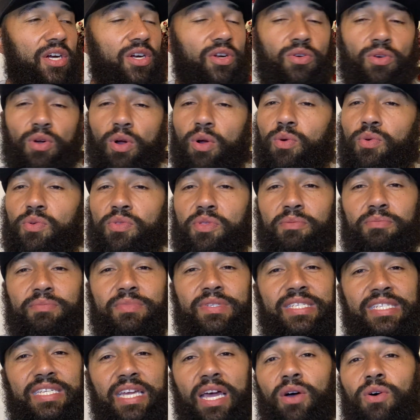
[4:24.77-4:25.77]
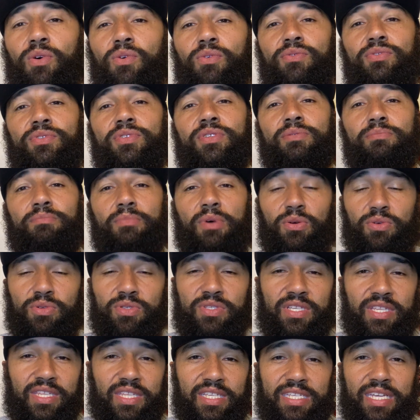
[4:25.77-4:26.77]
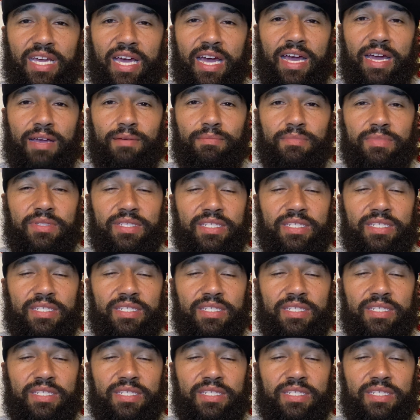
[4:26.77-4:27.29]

grow themselves most of the time.